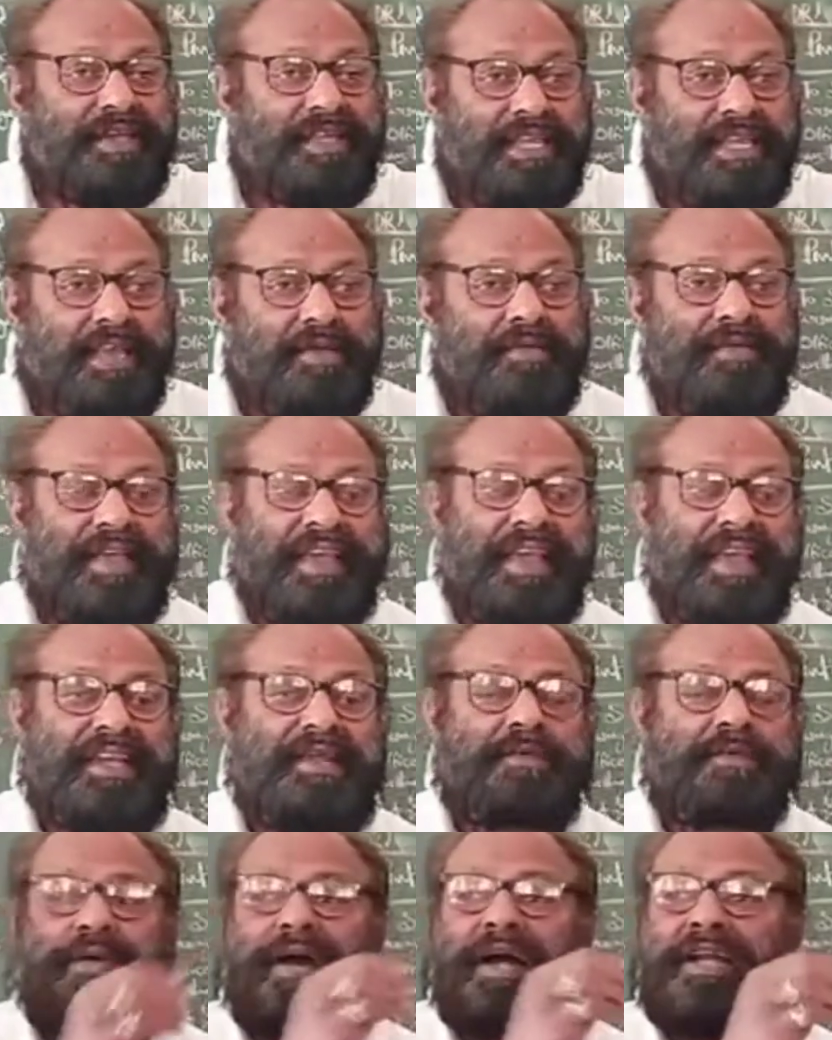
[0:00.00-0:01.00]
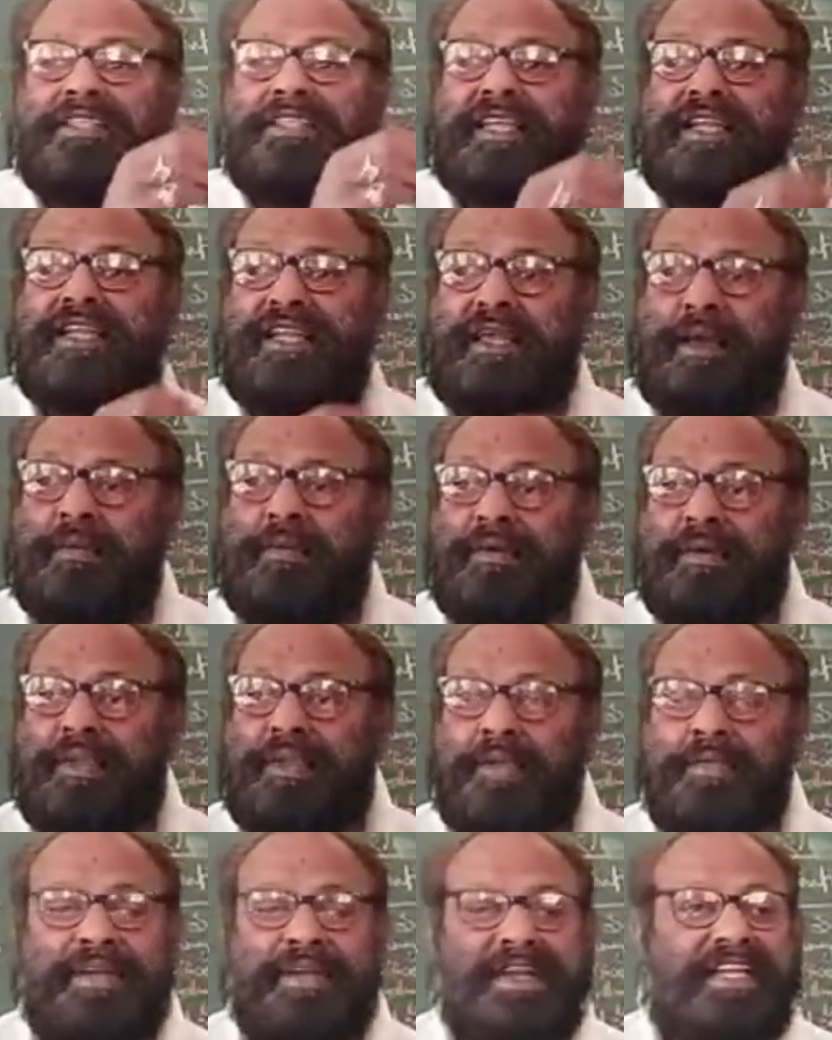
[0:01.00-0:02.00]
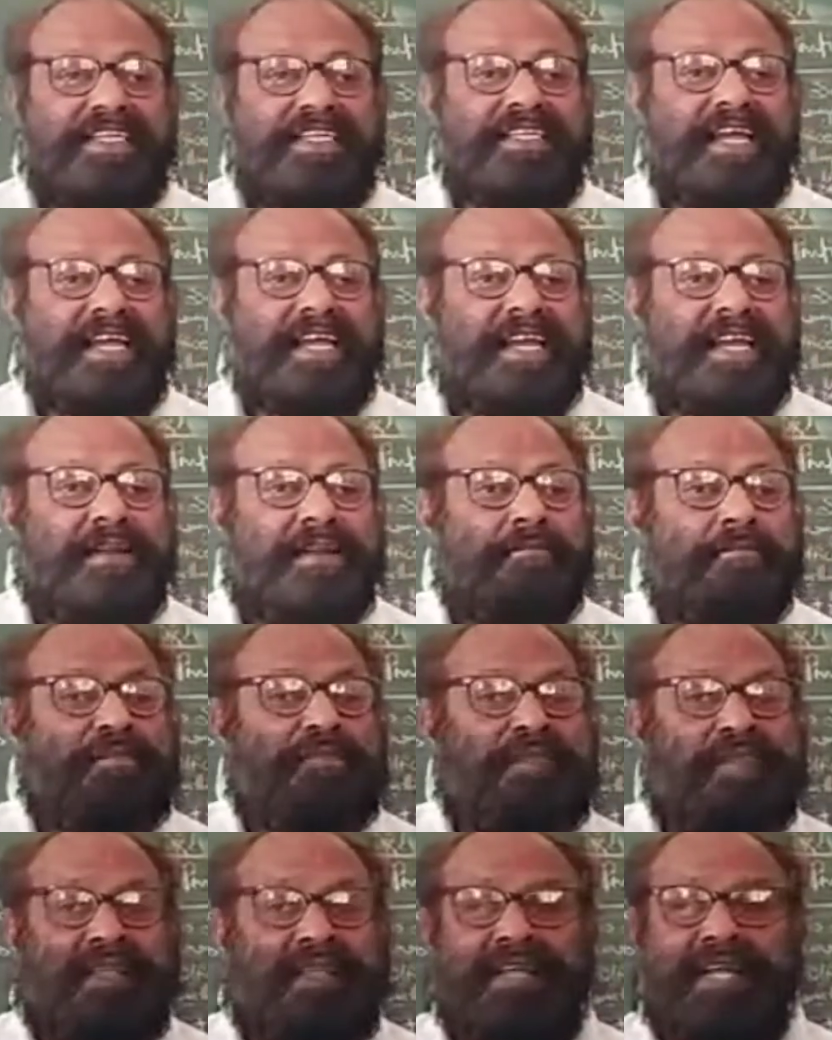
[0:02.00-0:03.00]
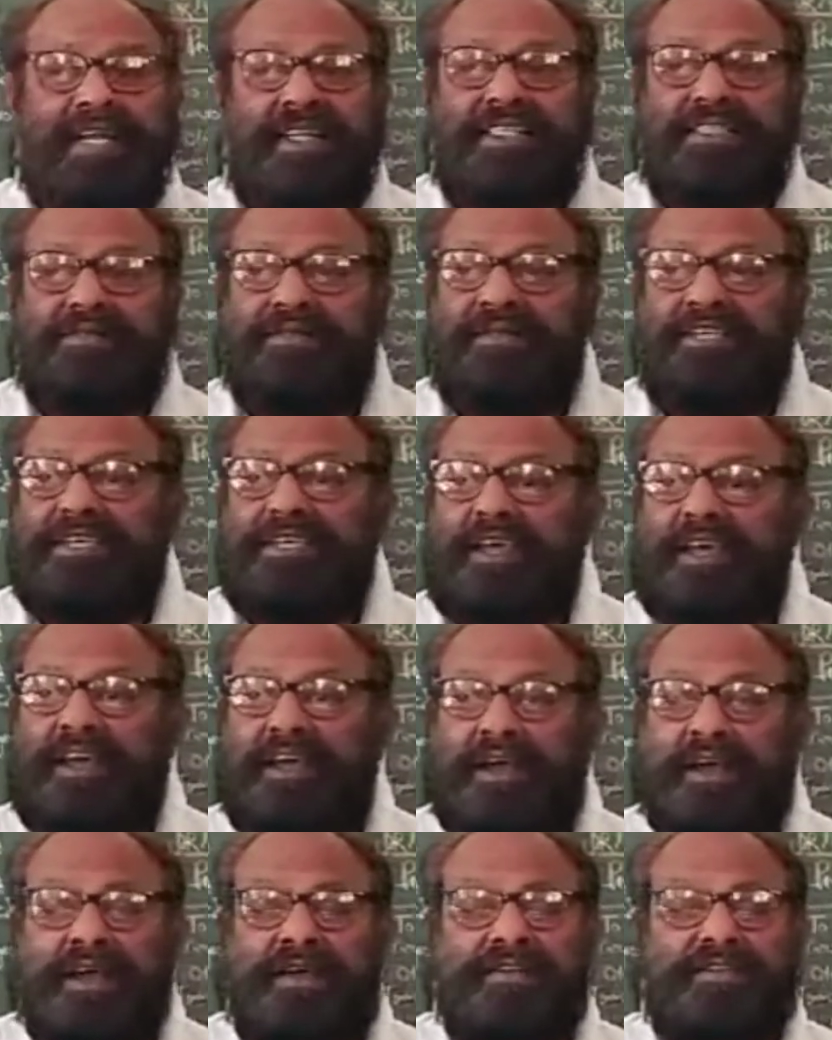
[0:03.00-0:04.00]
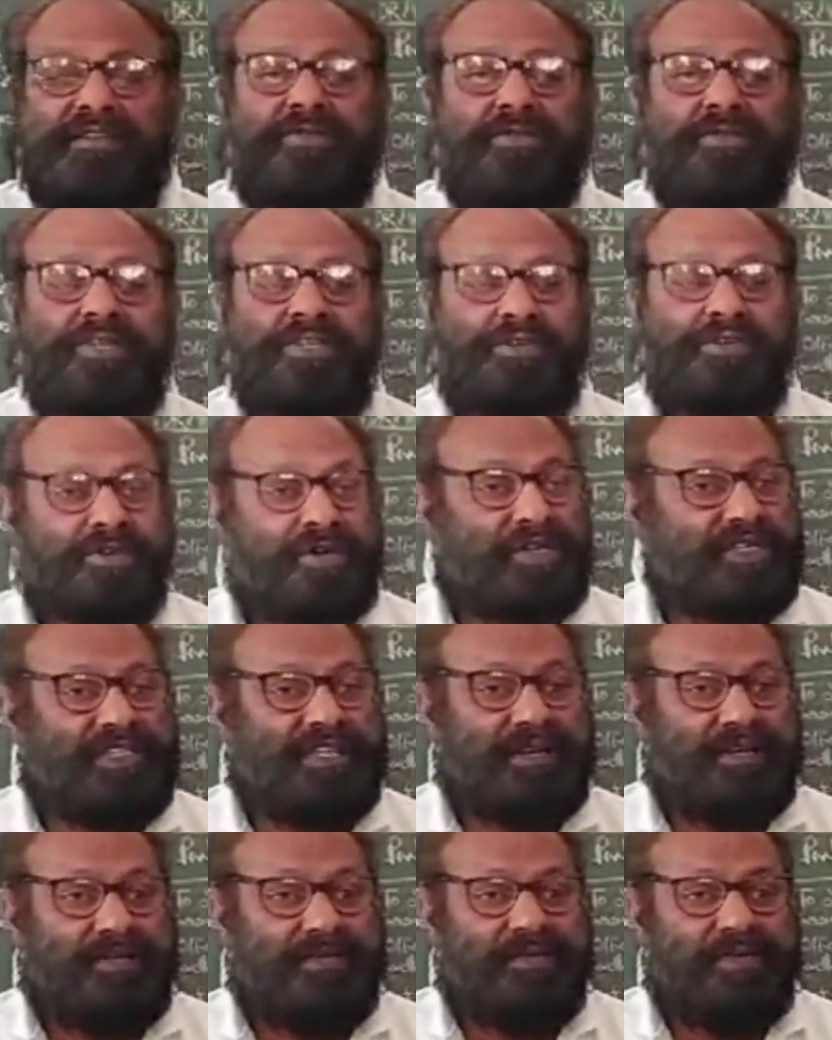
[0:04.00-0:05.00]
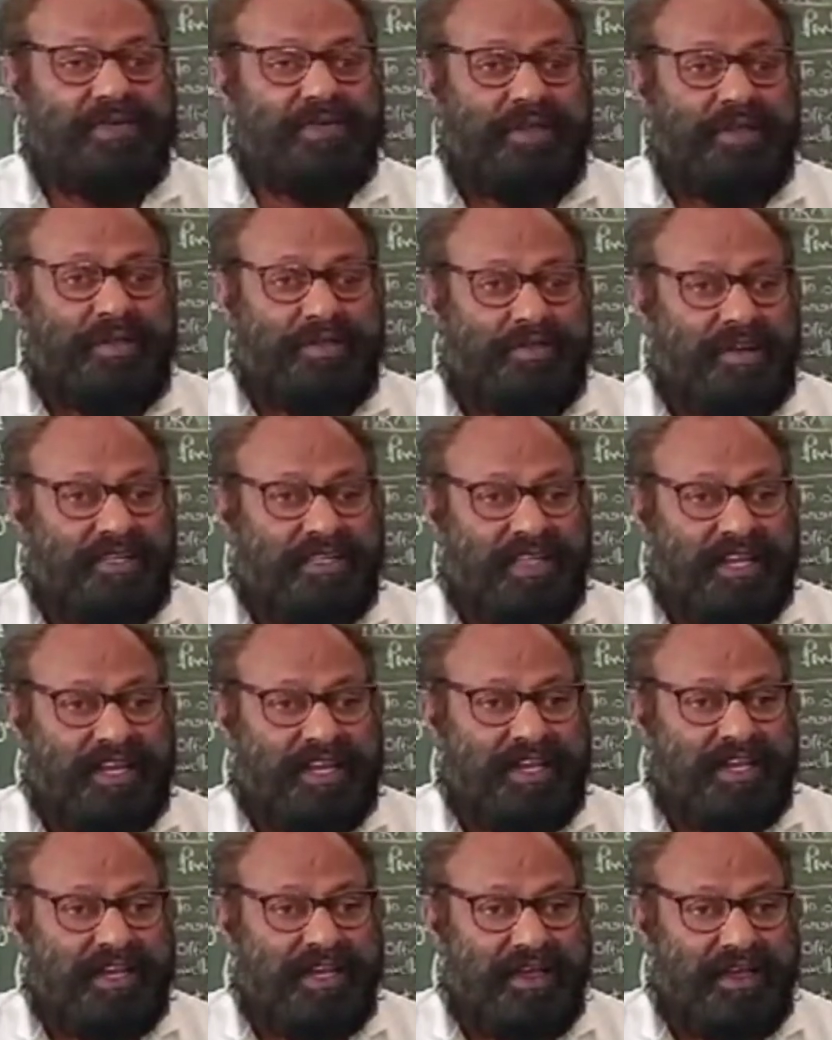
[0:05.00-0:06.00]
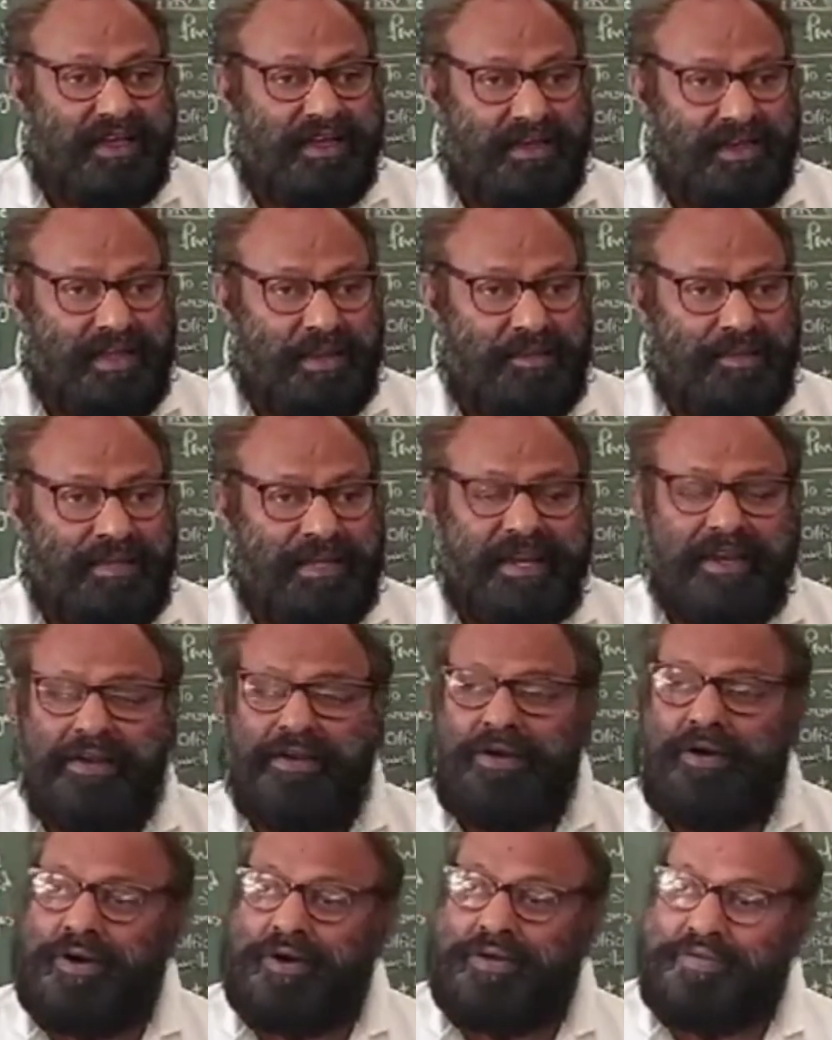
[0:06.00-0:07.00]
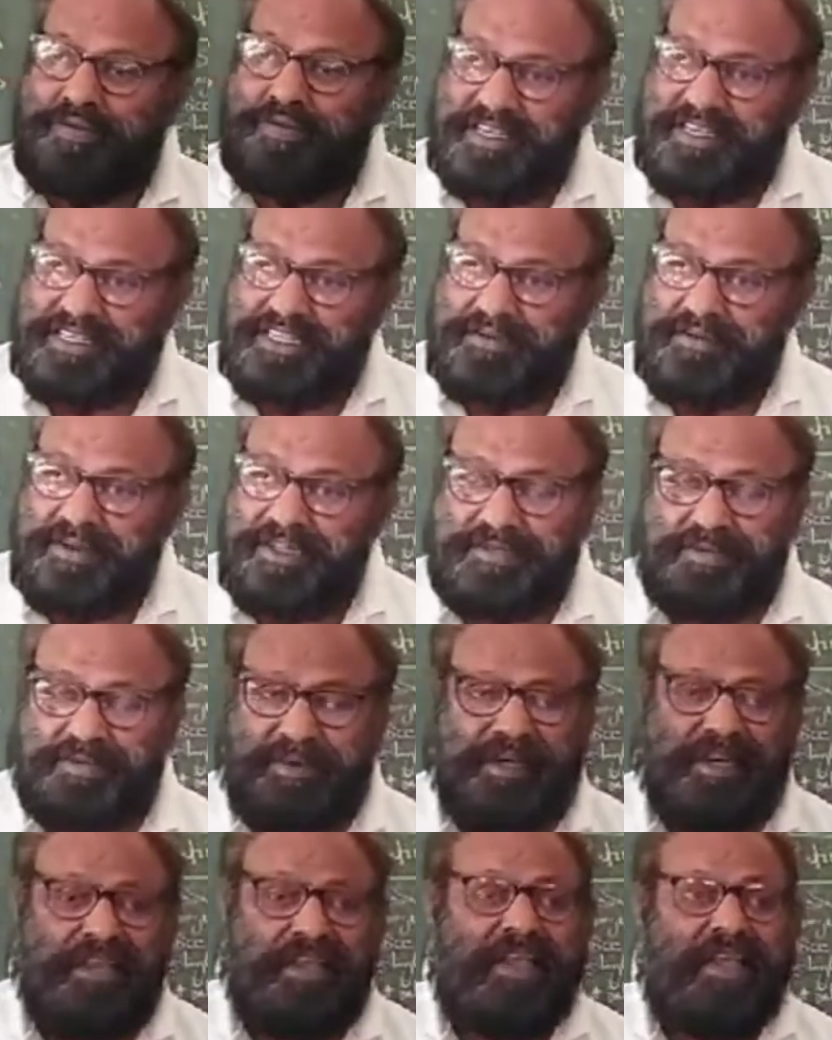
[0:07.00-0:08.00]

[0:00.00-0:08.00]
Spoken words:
If any further capital is added, that has been to introduction of further capital or fresh investment,